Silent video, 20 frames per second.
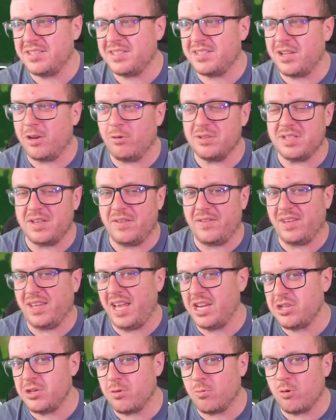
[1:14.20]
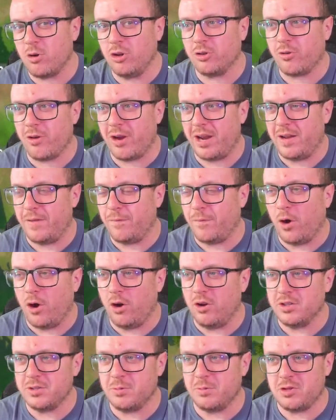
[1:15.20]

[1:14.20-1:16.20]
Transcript: There was a vacation world, Granite Falls,